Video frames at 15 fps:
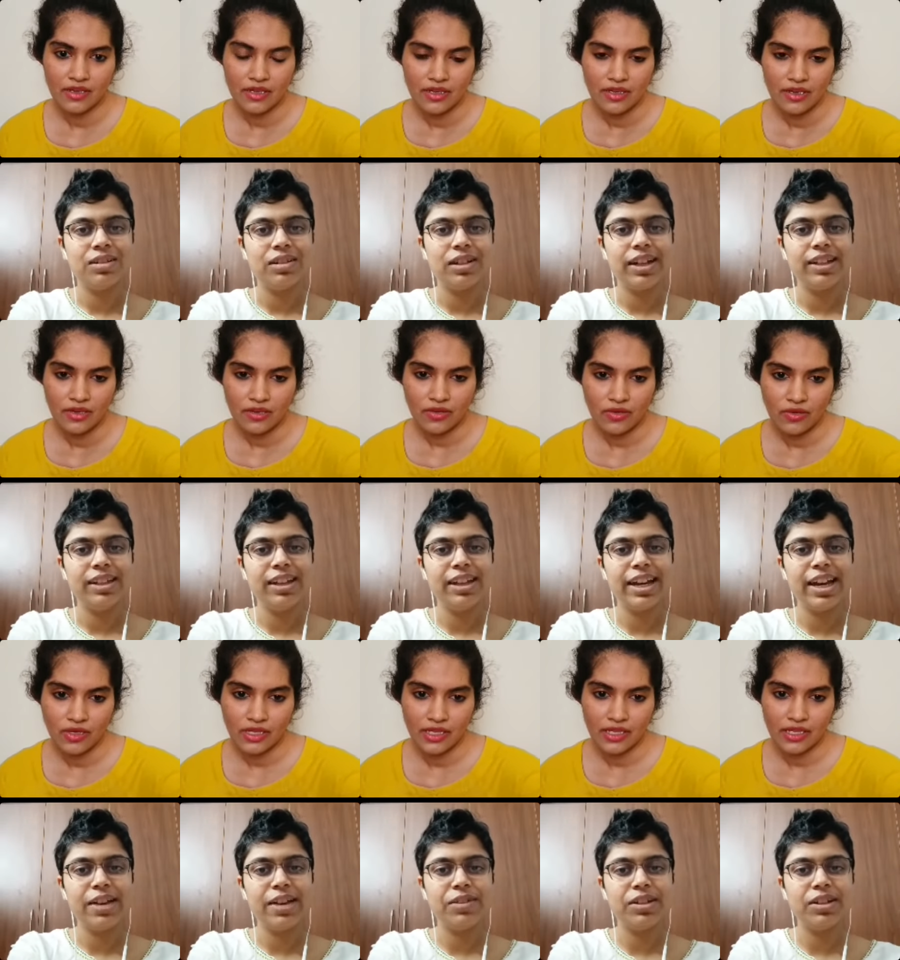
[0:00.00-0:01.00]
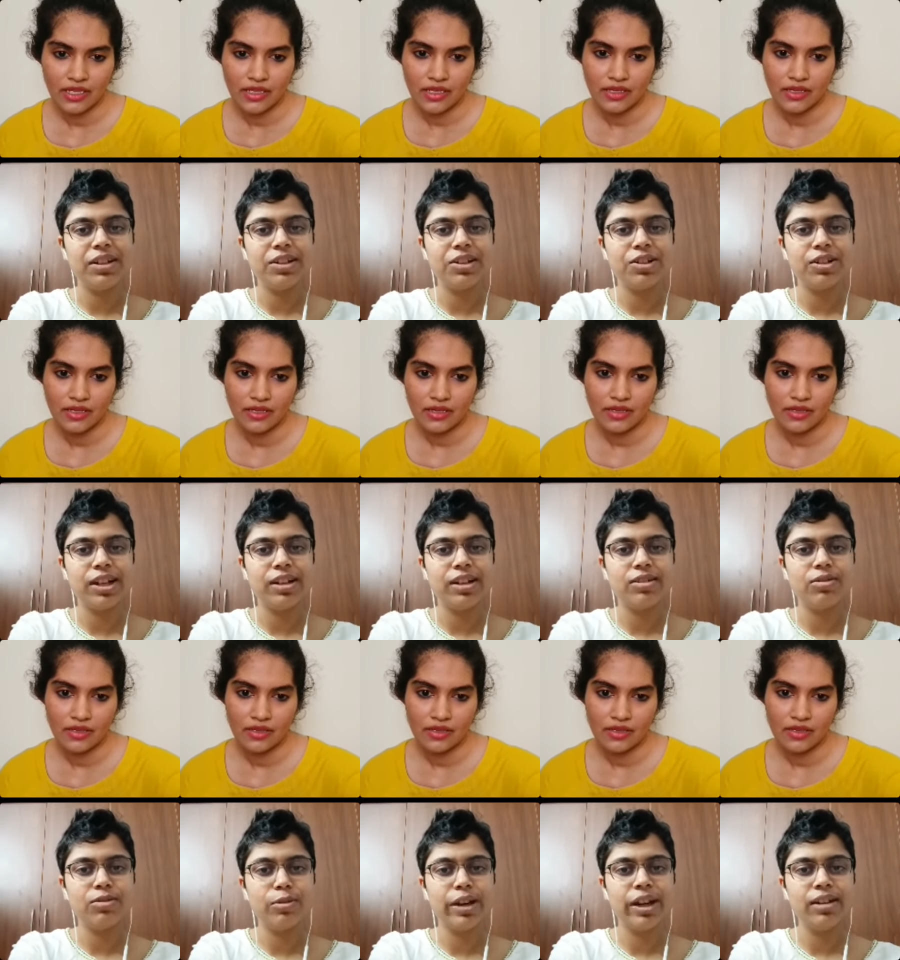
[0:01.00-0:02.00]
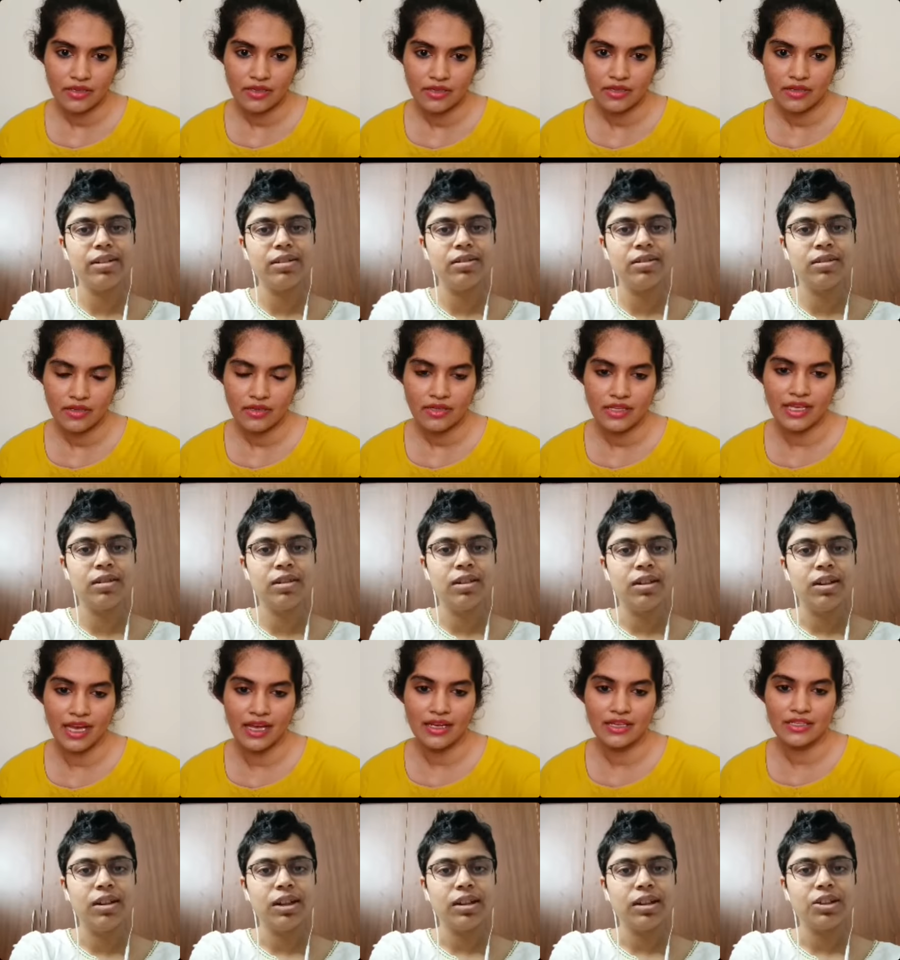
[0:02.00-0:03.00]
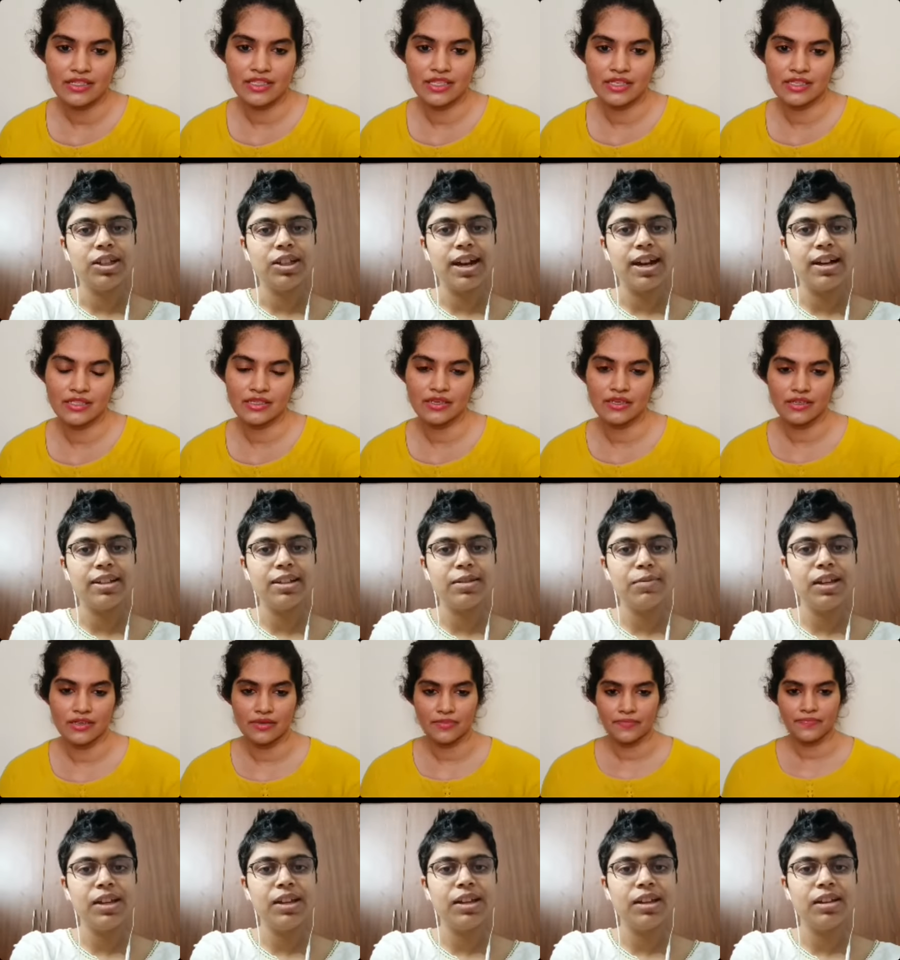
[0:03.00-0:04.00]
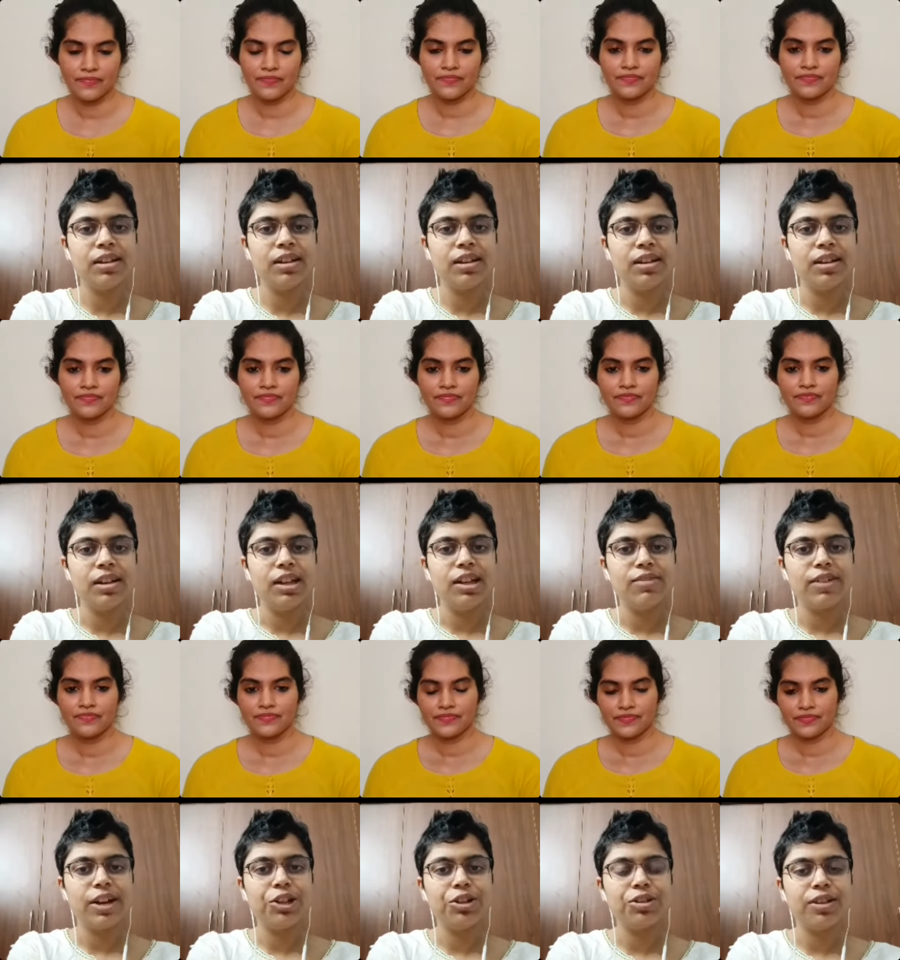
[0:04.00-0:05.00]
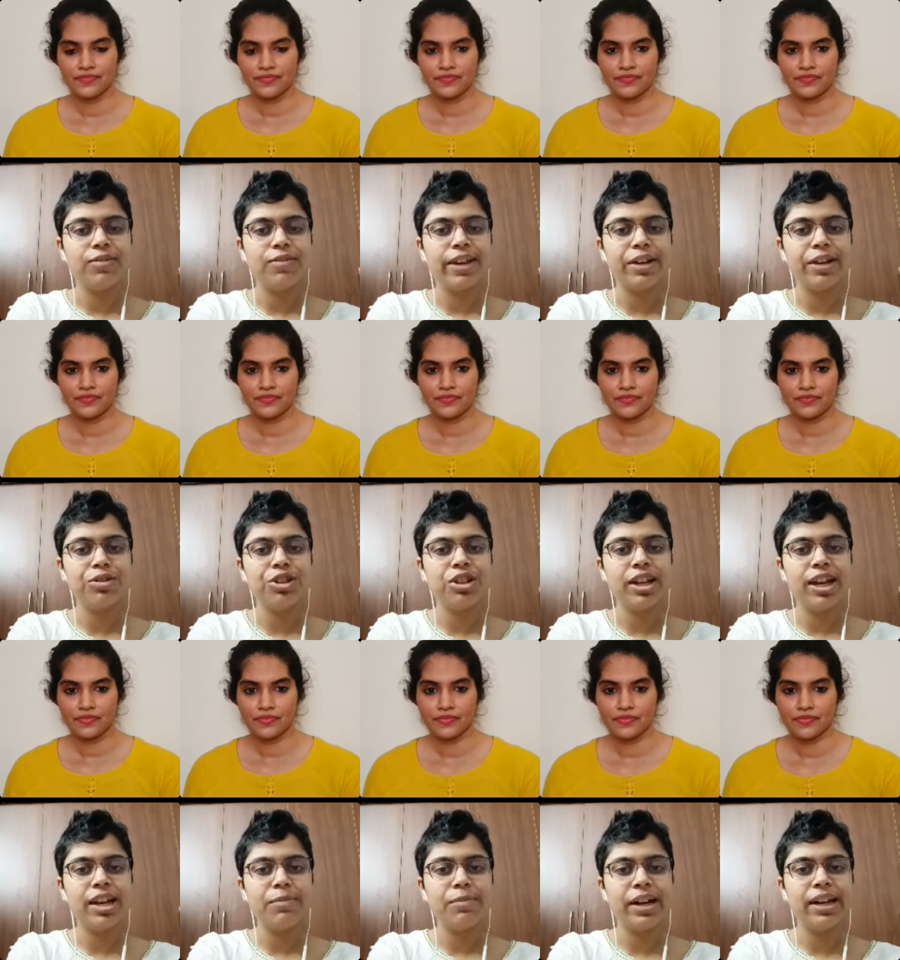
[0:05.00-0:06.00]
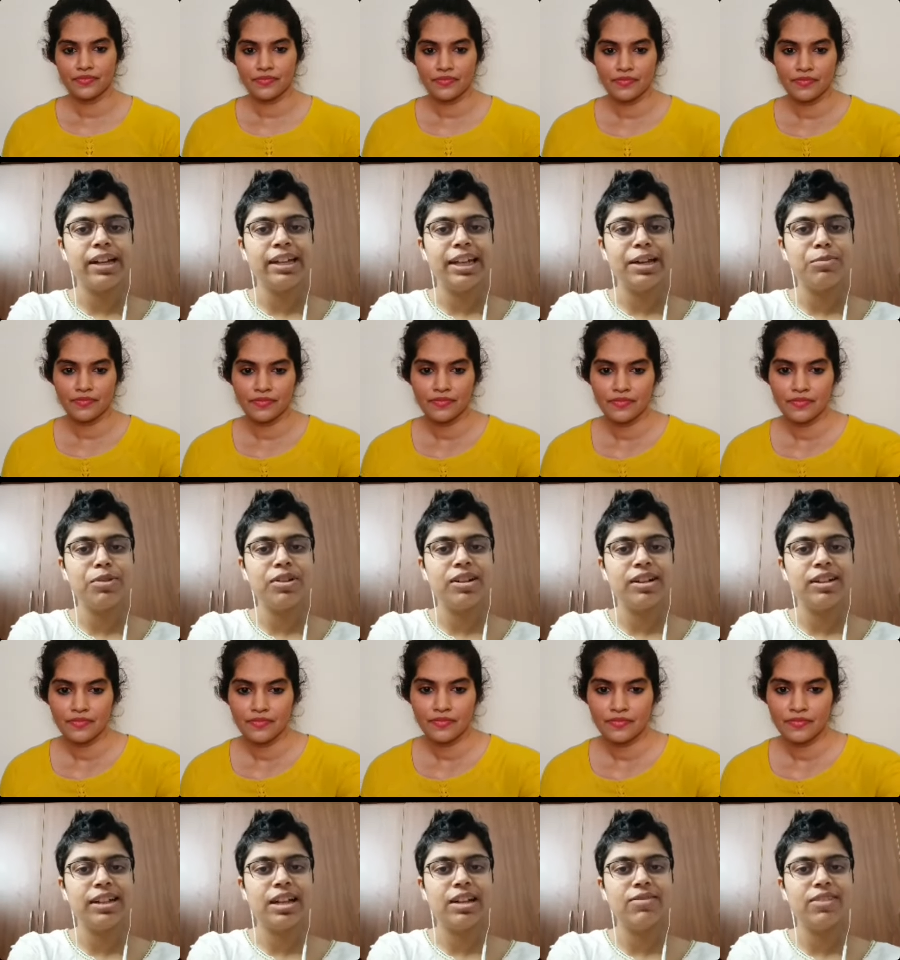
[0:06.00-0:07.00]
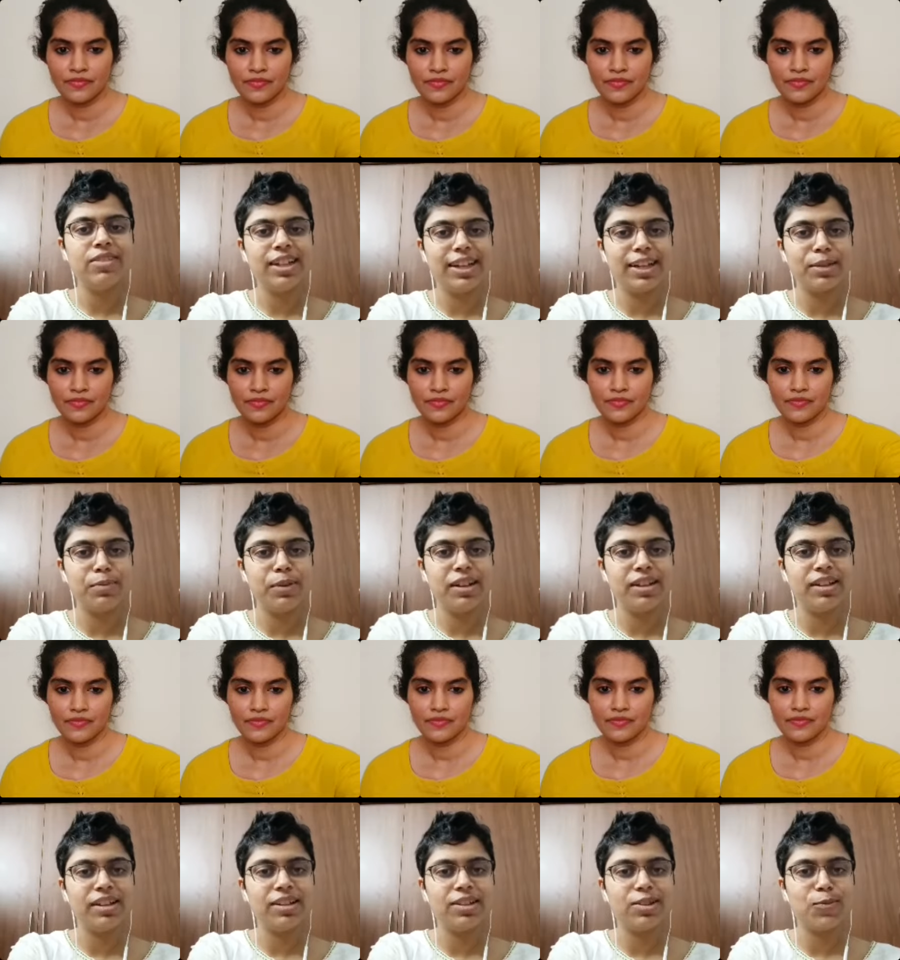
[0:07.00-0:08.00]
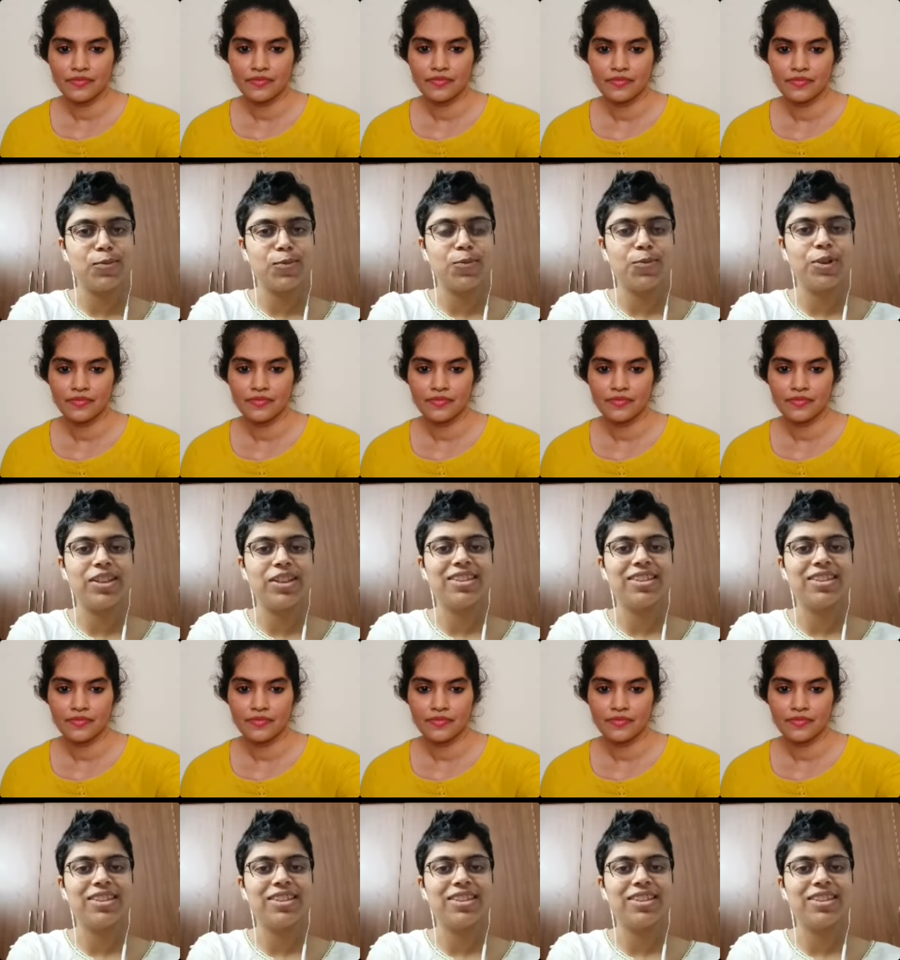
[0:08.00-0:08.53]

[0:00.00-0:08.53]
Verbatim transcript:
Speaker 1: I think I have it here. Should I go ahead?
Speaker 2: Yeah. She just... asked
Speaker 1: me if I should if I could share my labor and delivery experience with